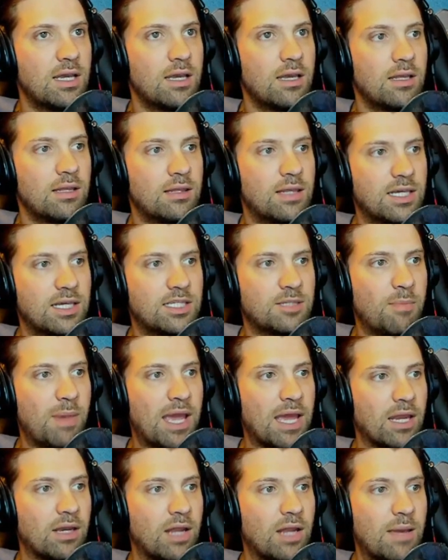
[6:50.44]
this
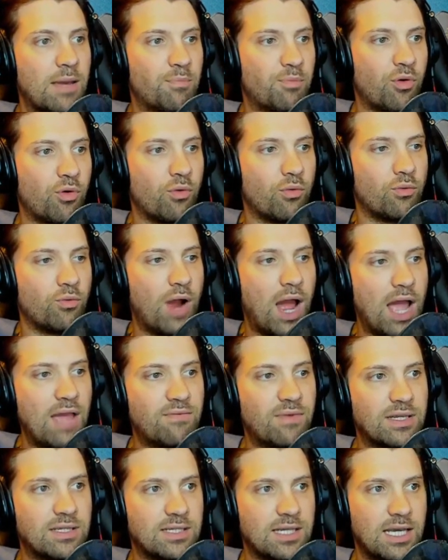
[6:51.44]
man, a
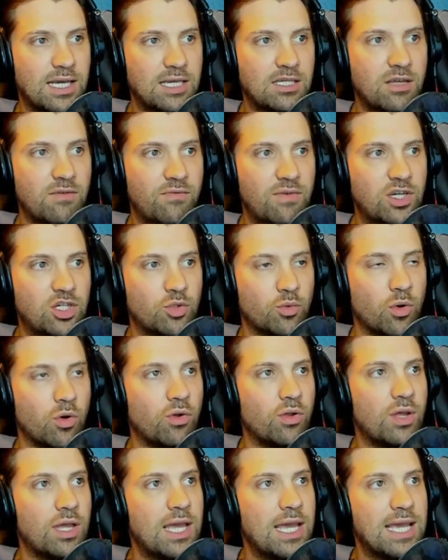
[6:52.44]
private
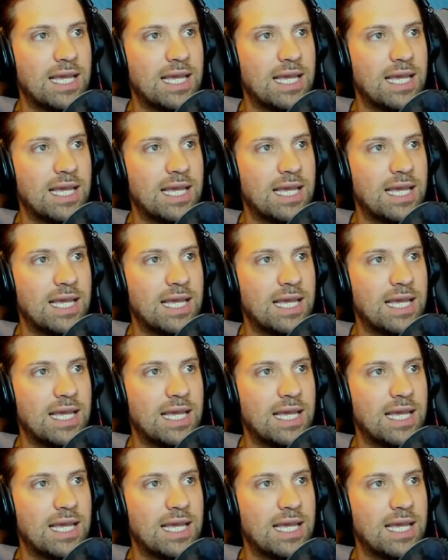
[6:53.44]
individual,